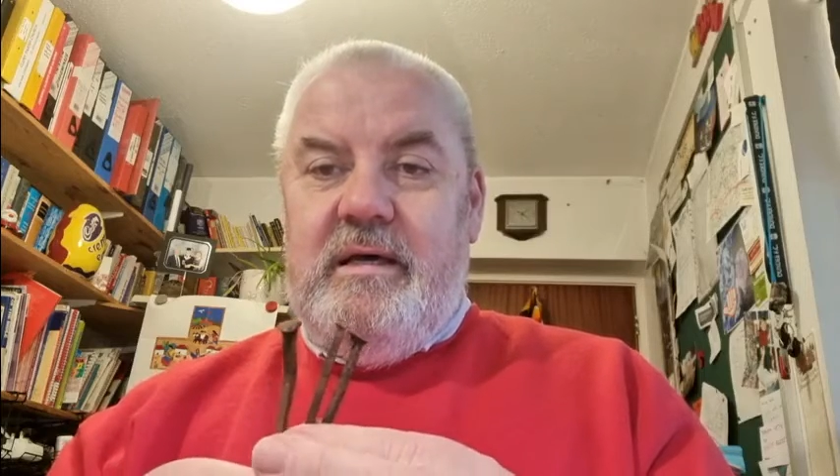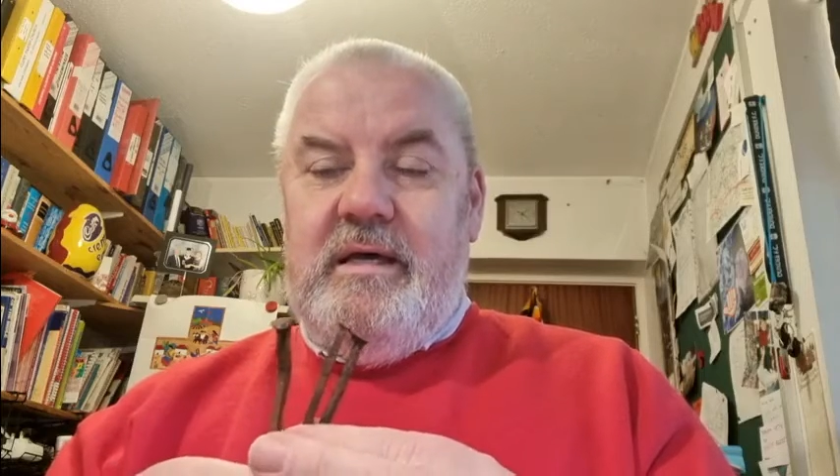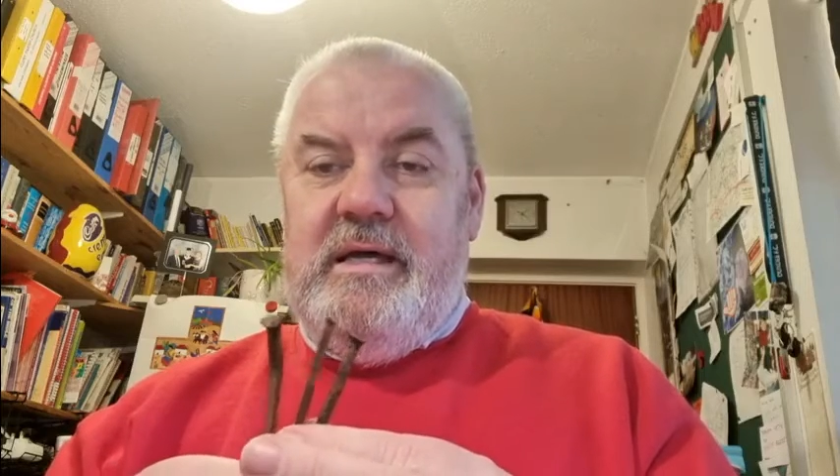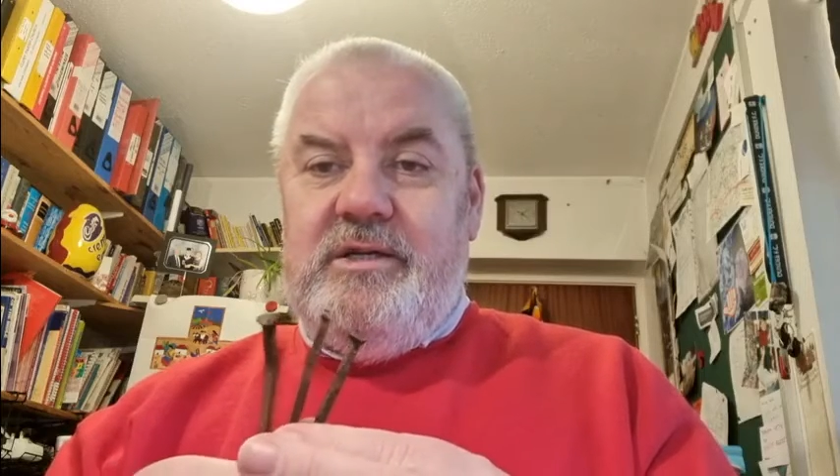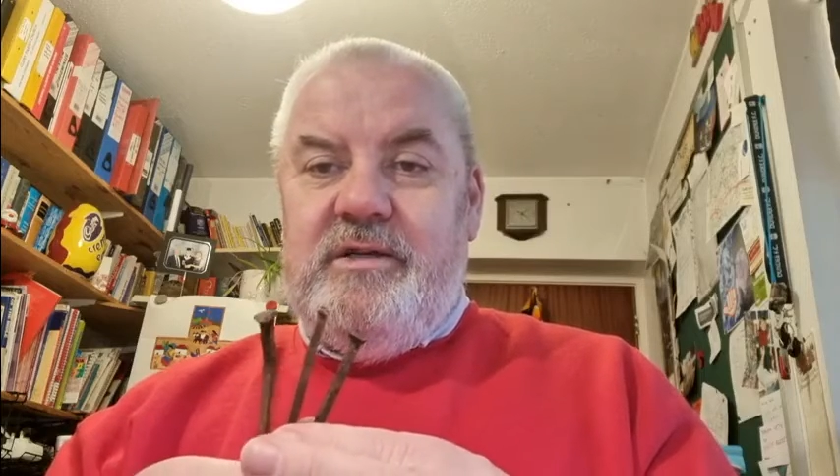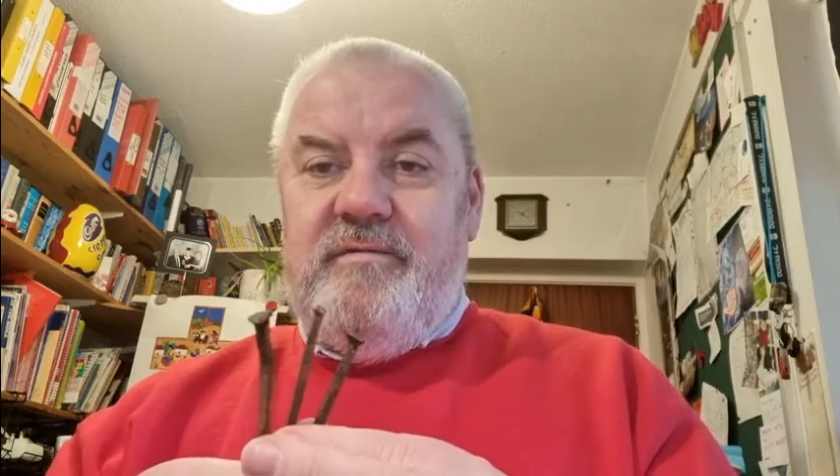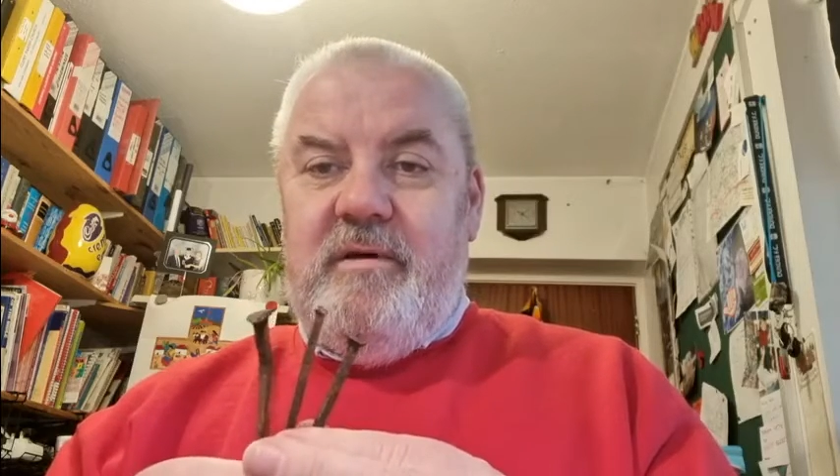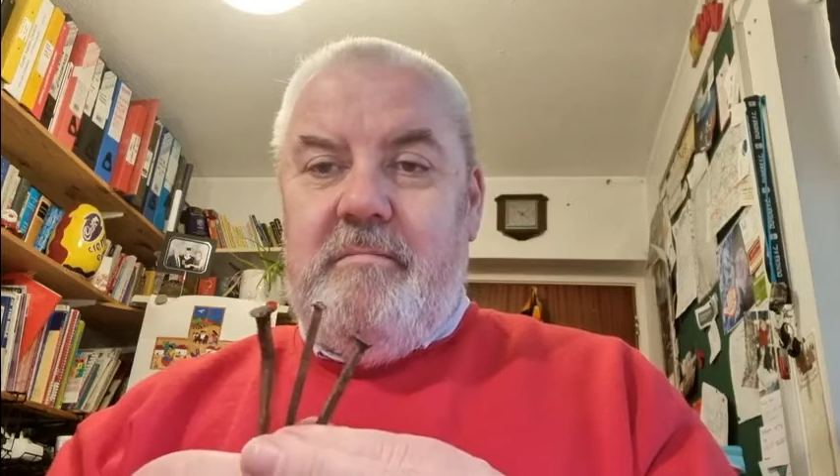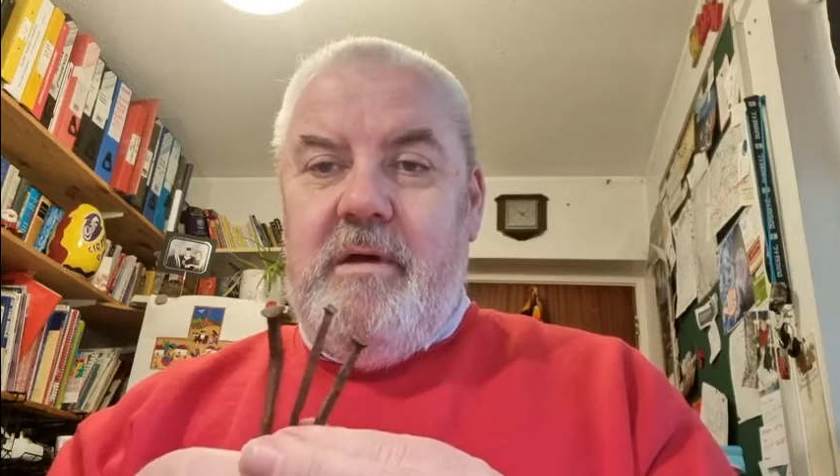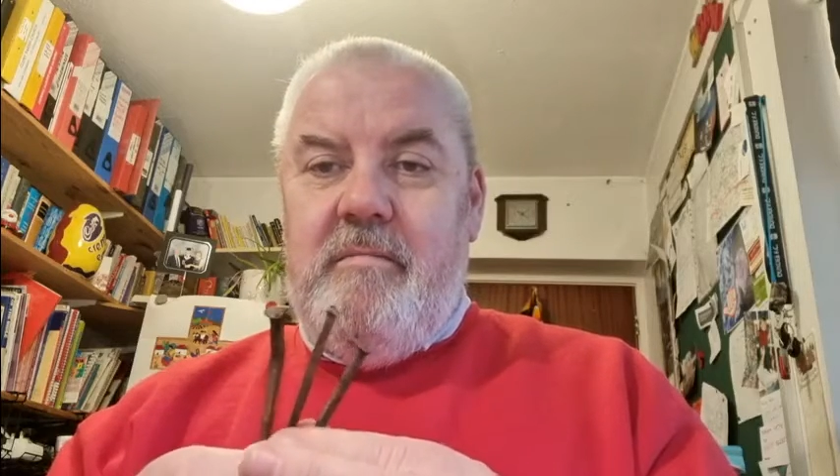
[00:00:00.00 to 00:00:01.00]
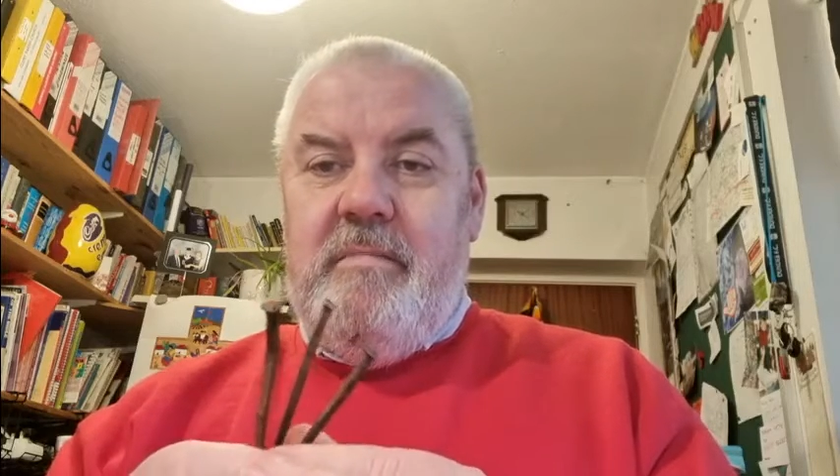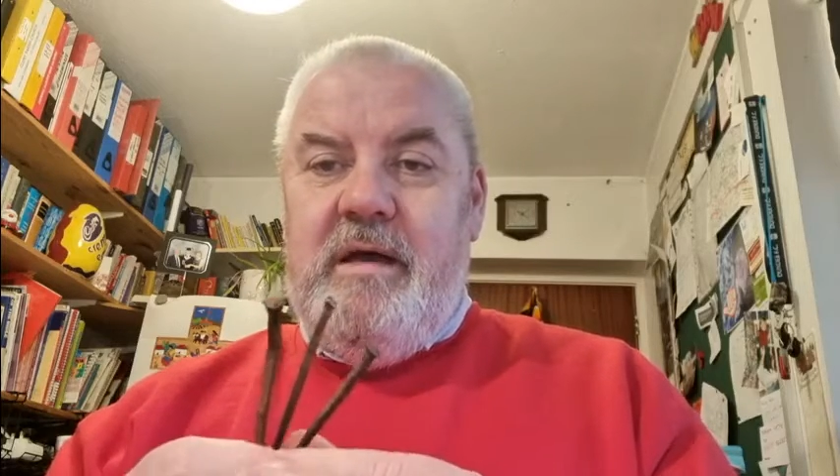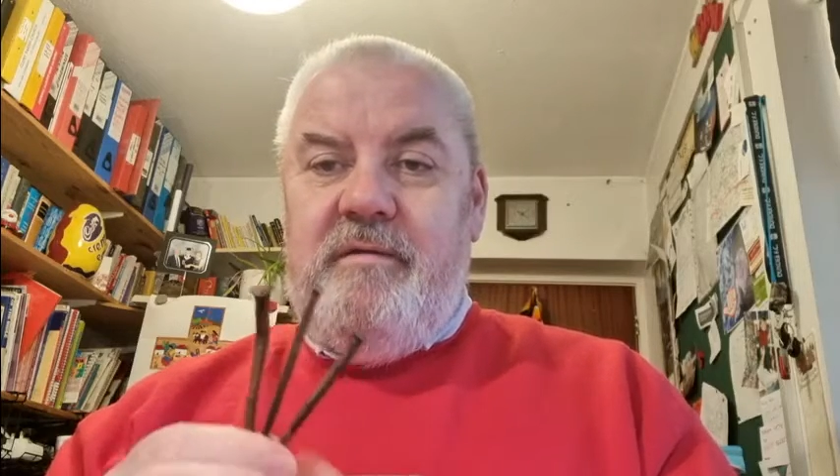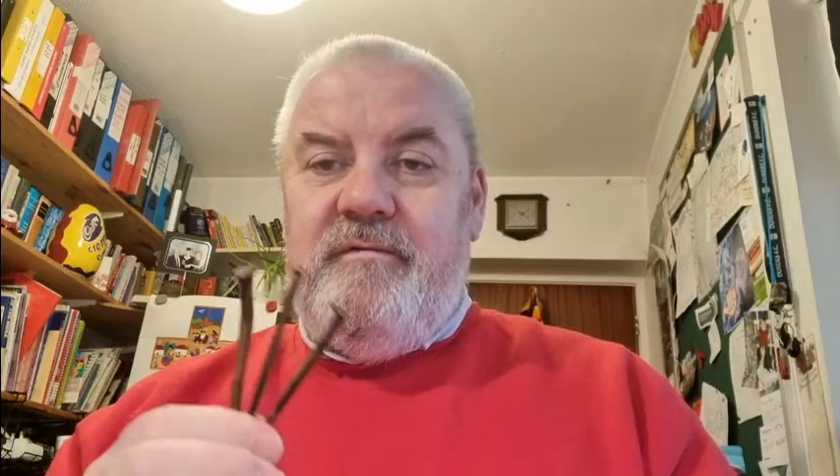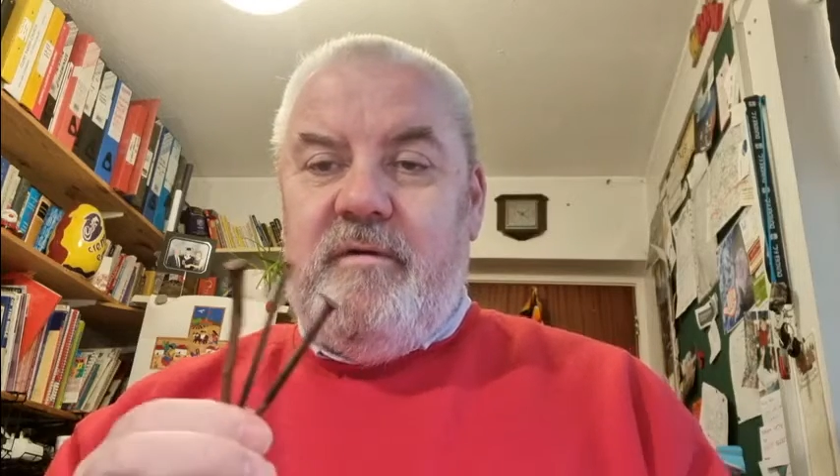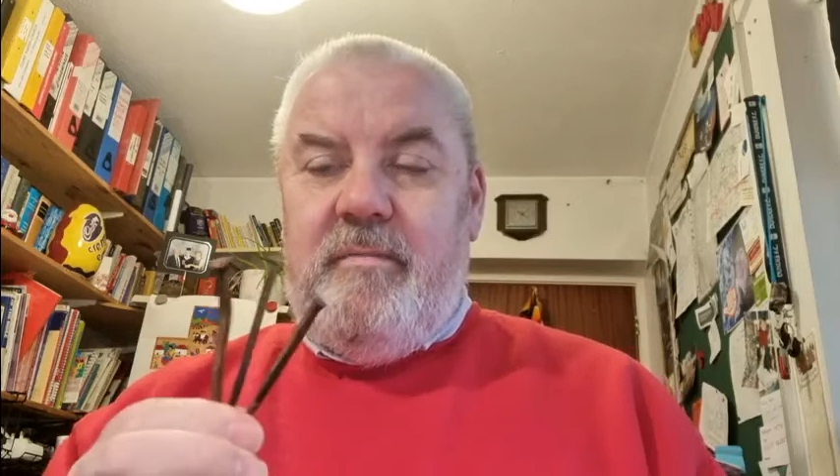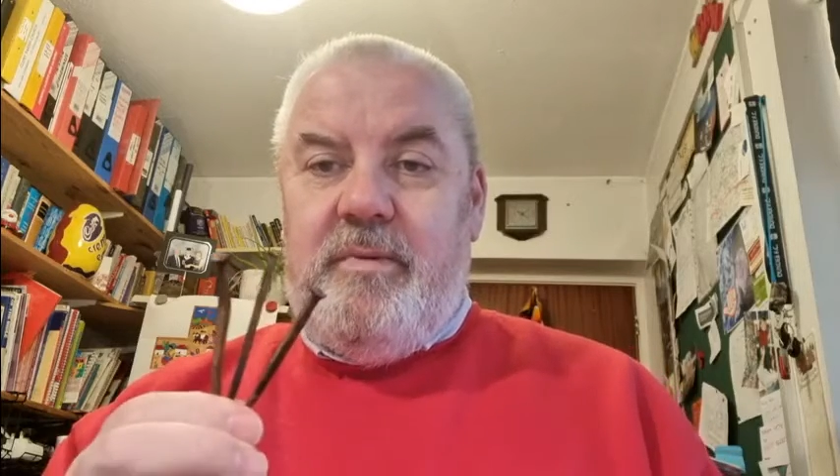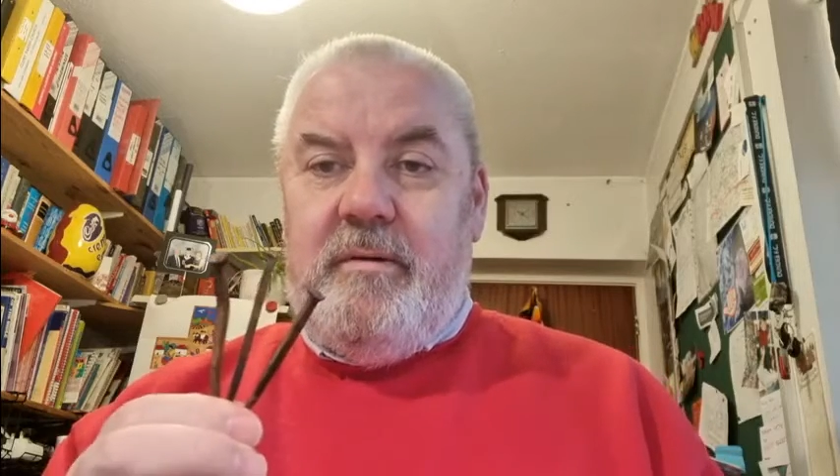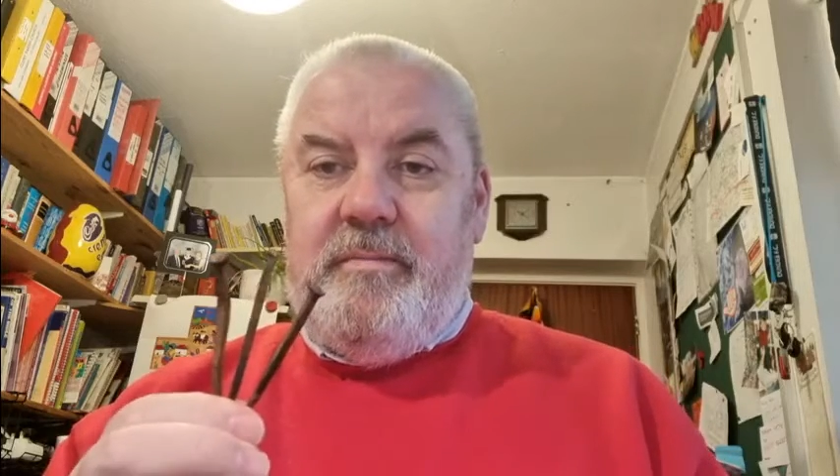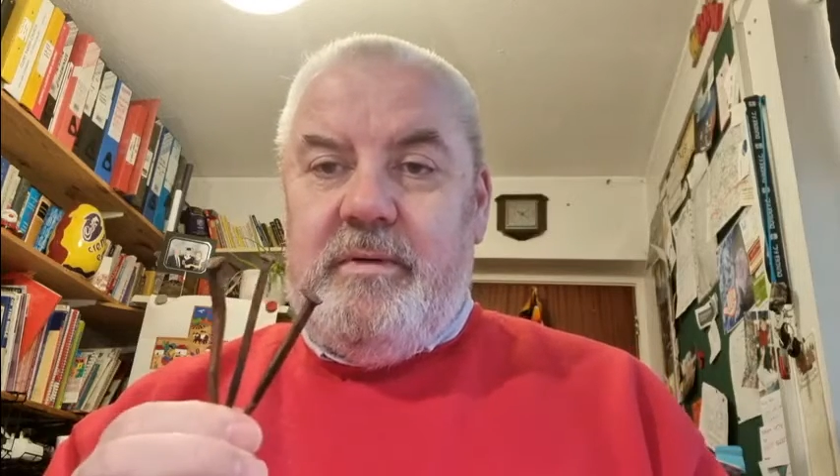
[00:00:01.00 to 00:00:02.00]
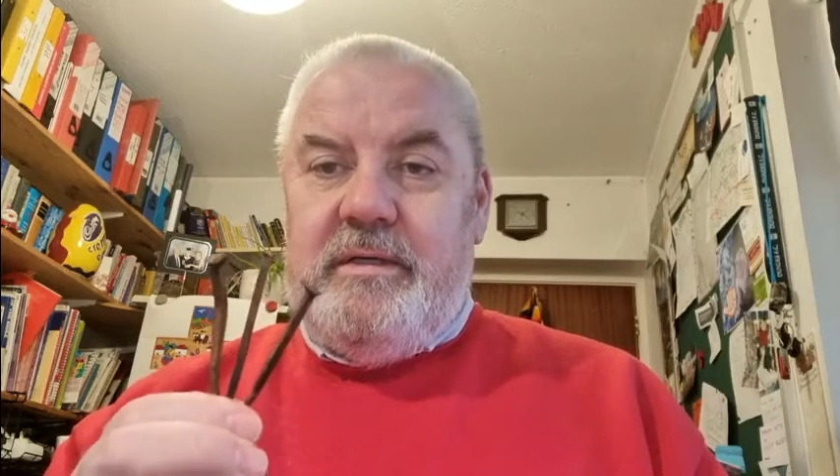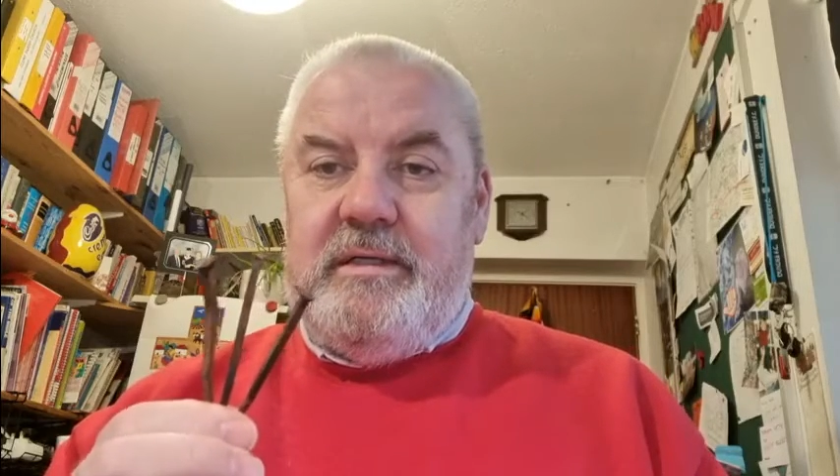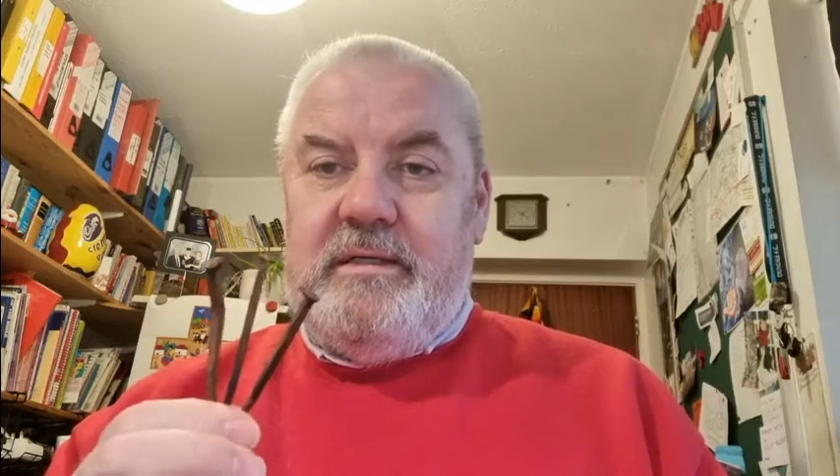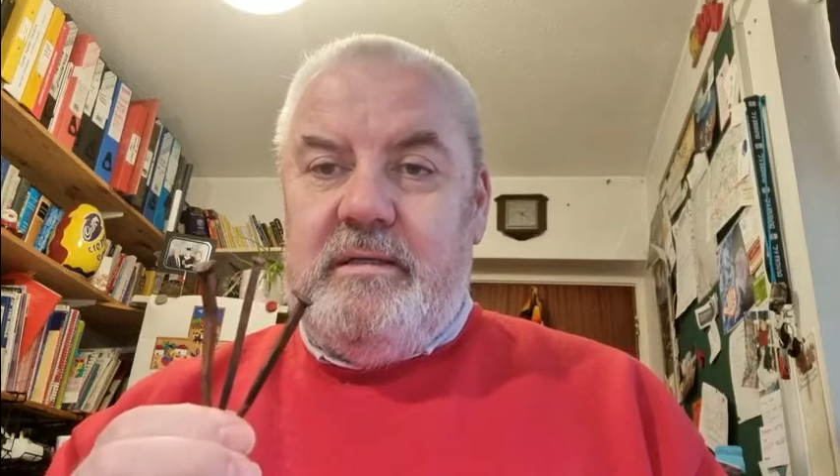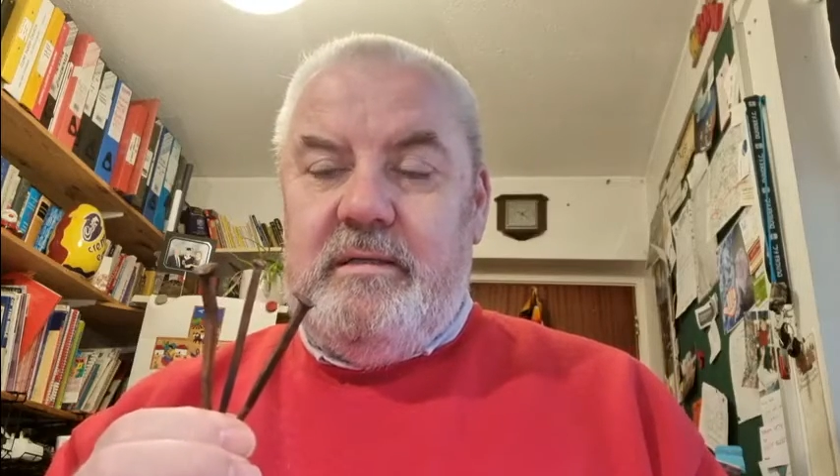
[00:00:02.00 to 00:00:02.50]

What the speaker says: each of them made for a purpose.